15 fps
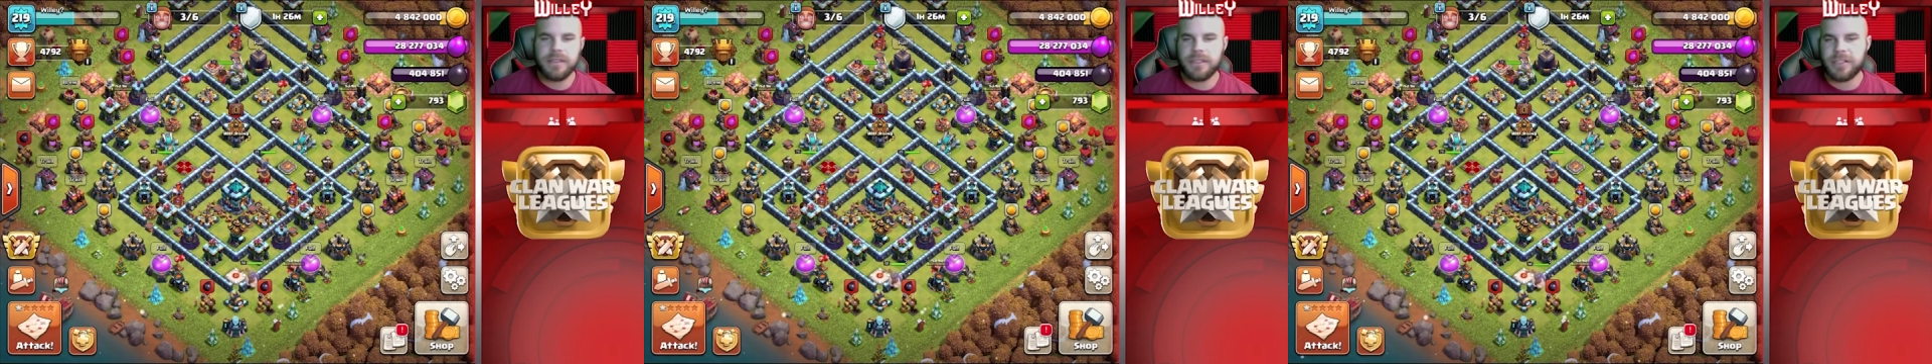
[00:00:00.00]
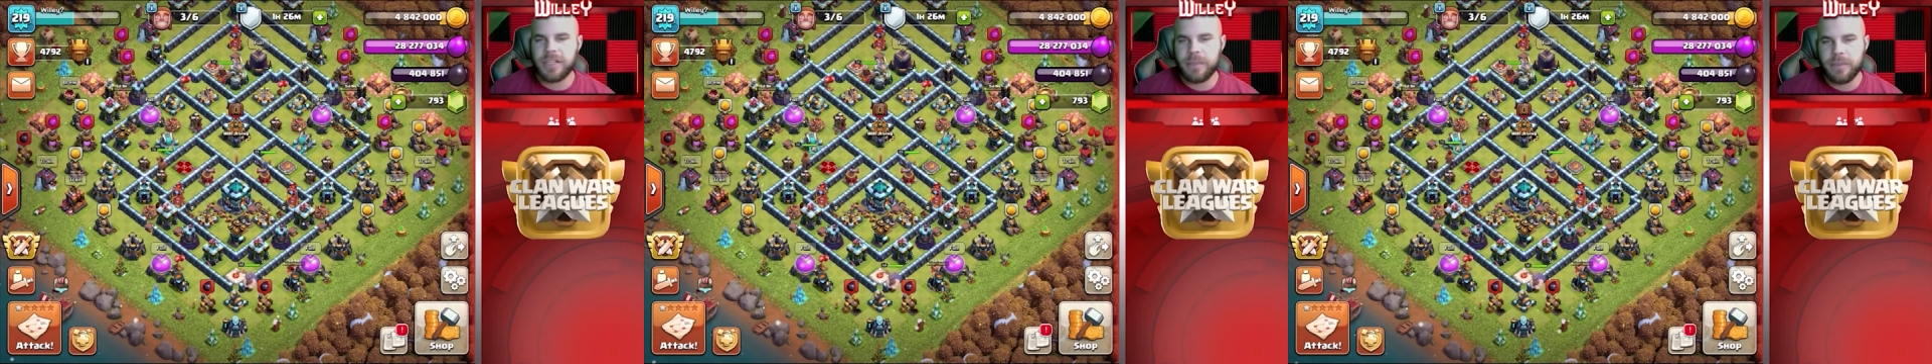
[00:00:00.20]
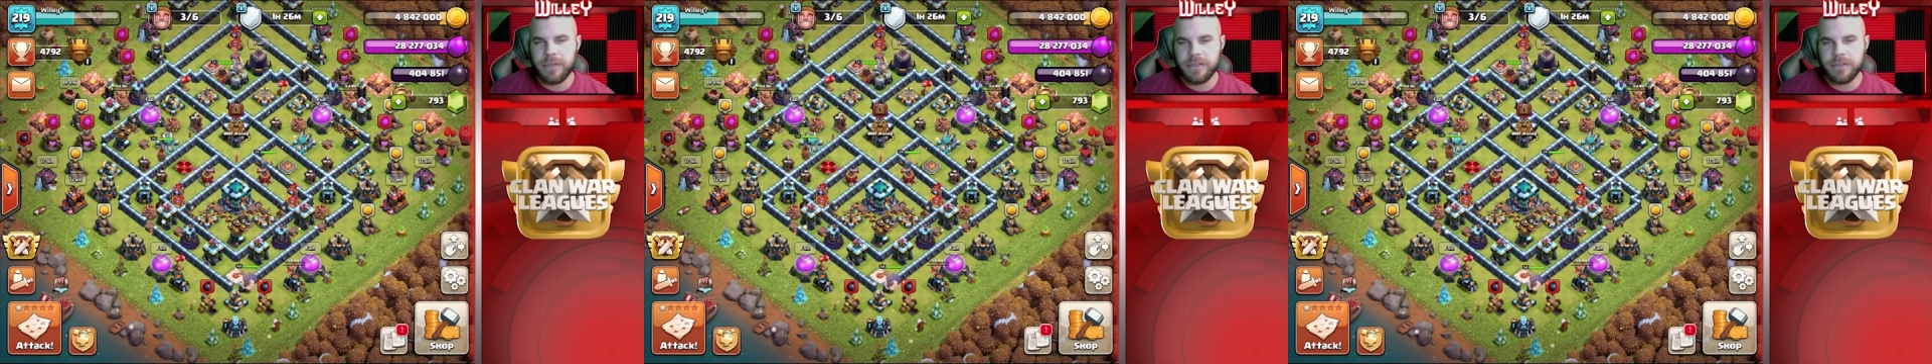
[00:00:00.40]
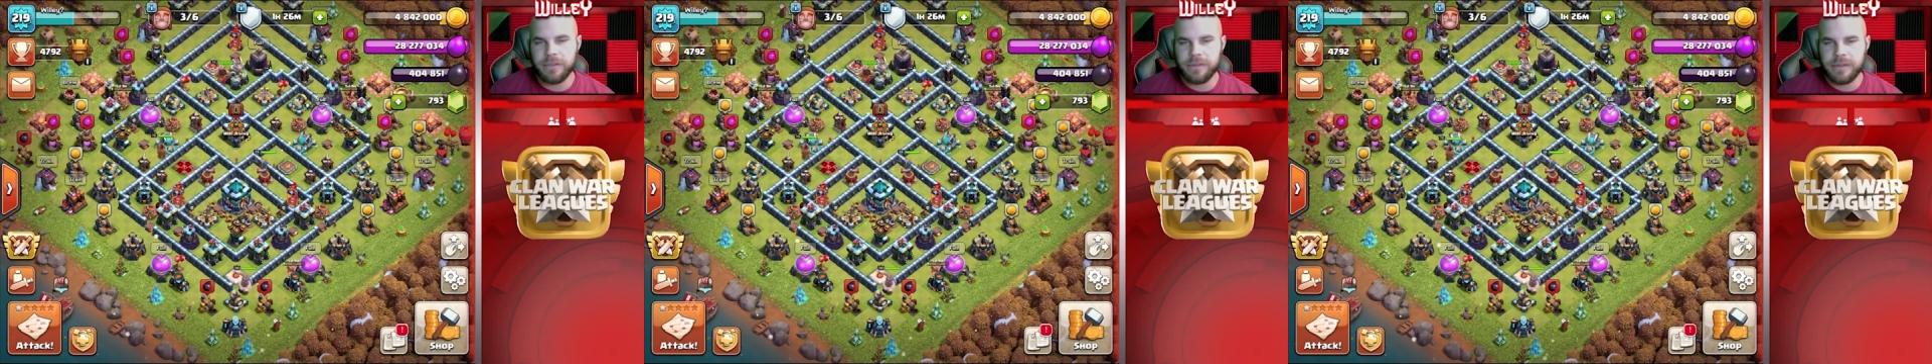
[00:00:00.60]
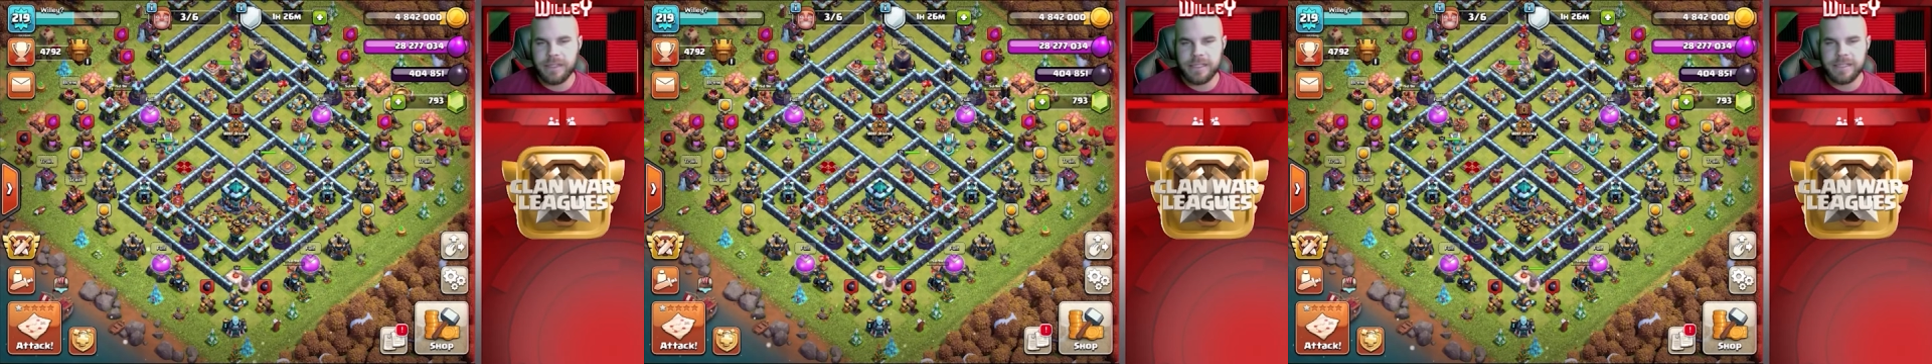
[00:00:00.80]
A couple of
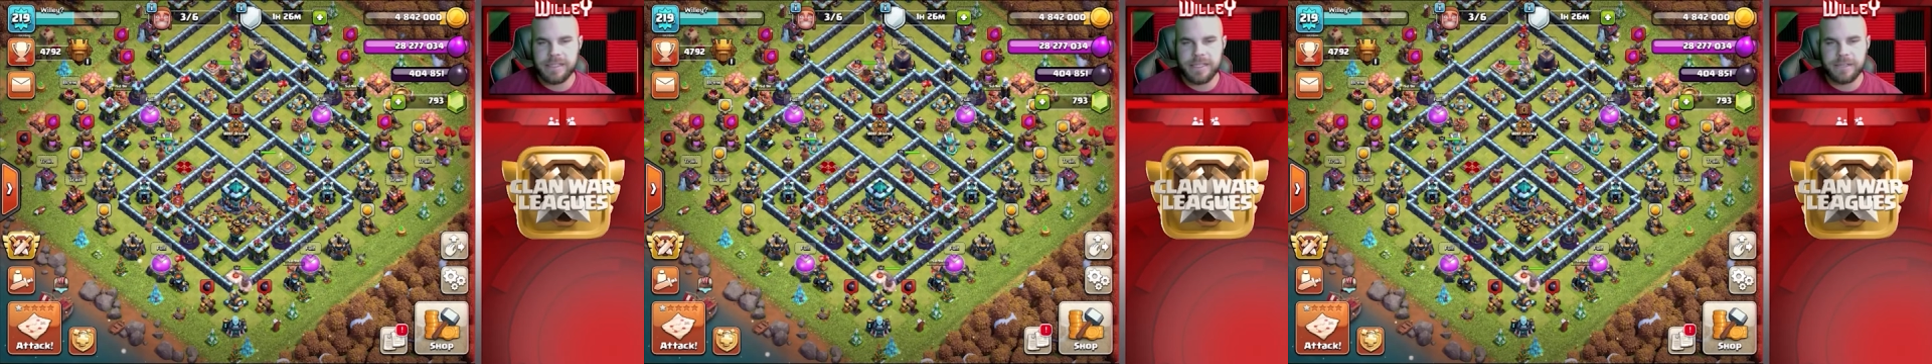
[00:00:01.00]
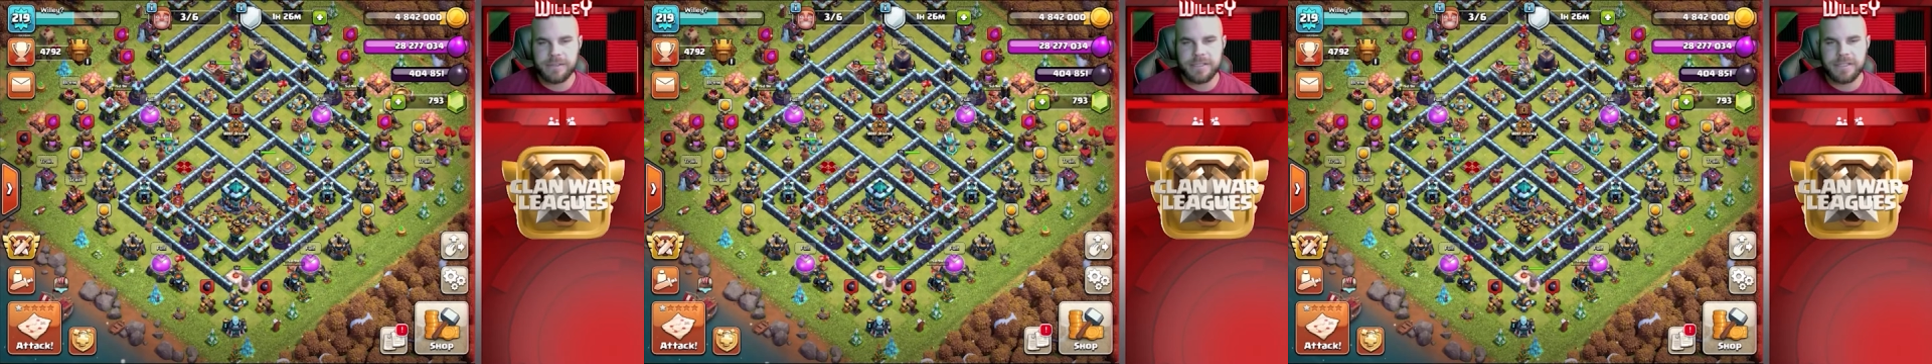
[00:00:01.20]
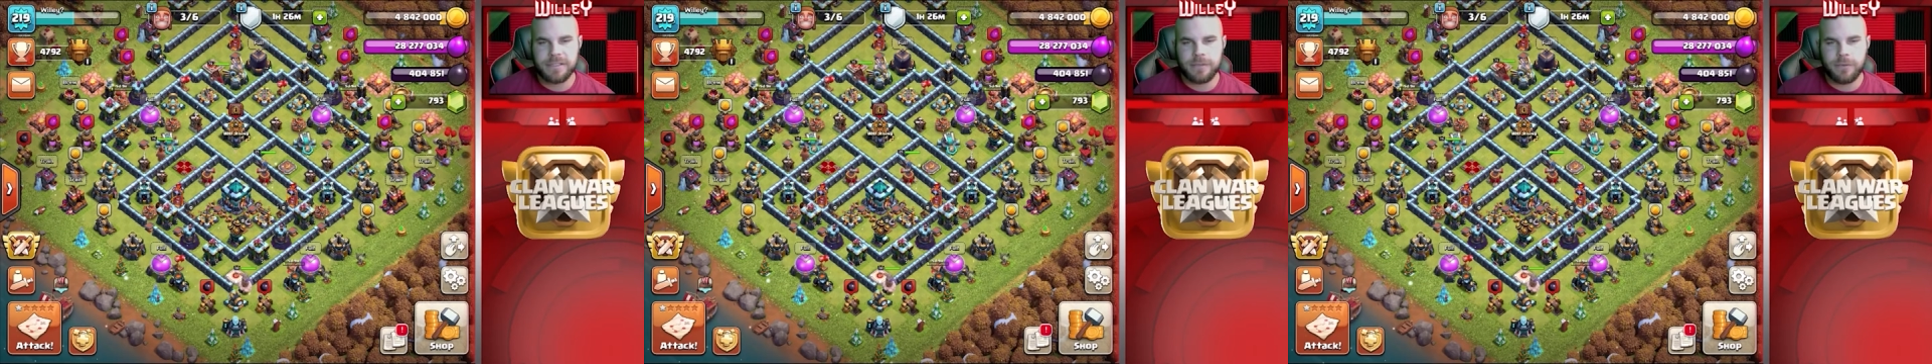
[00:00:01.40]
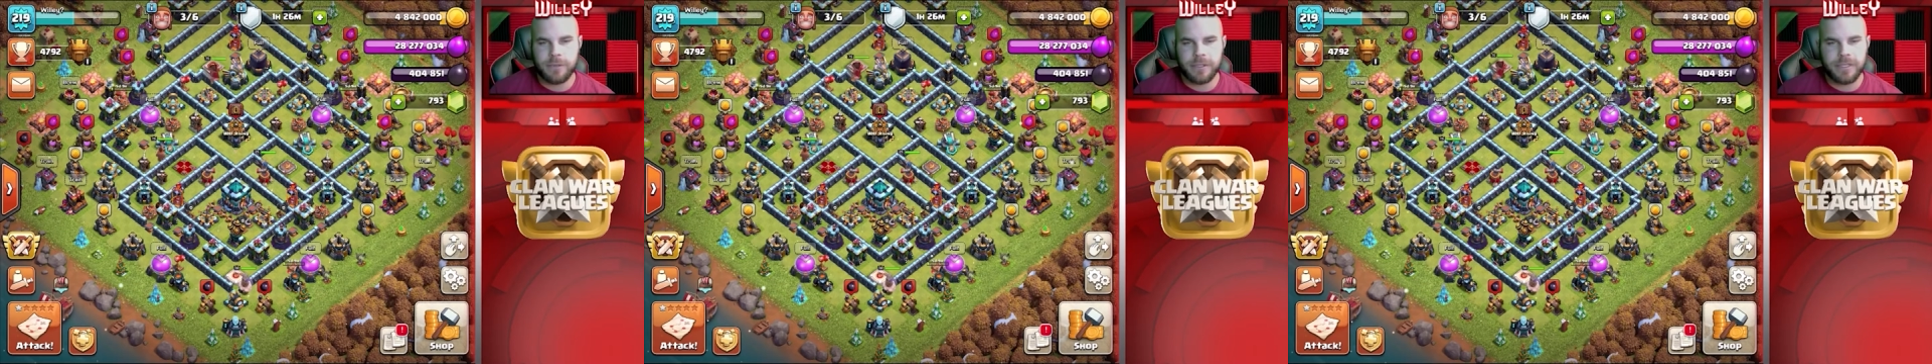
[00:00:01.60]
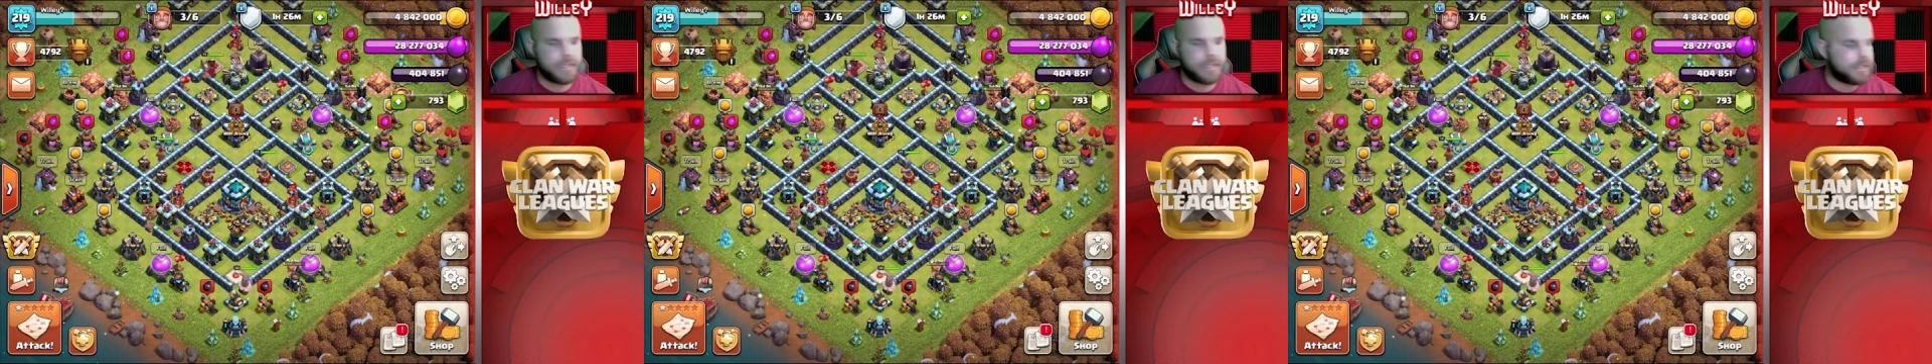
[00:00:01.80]
new things here still
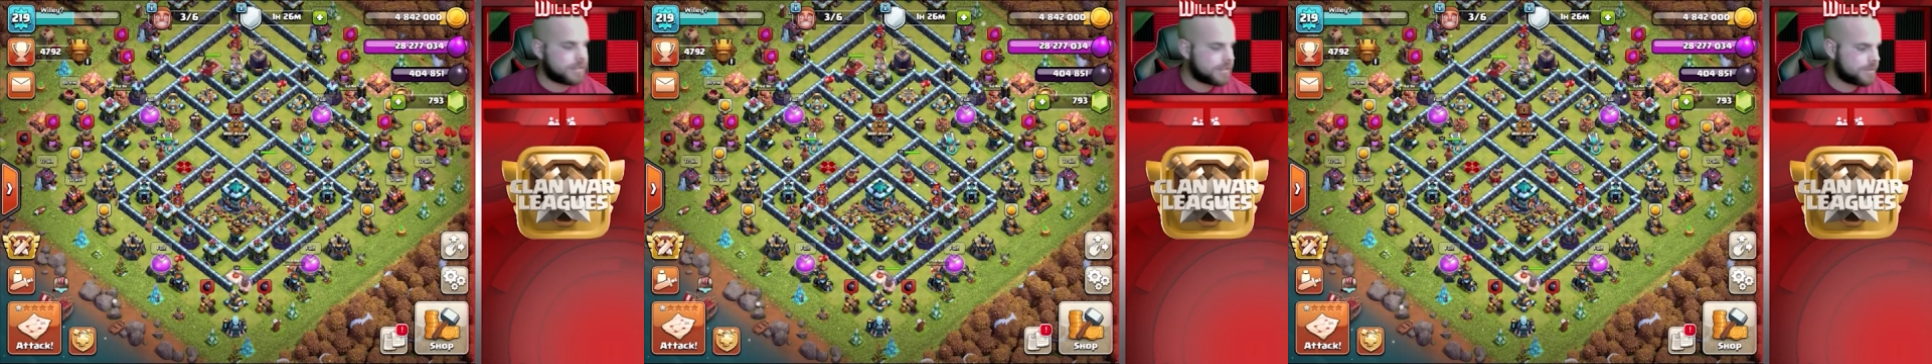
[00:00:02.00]
work, uh,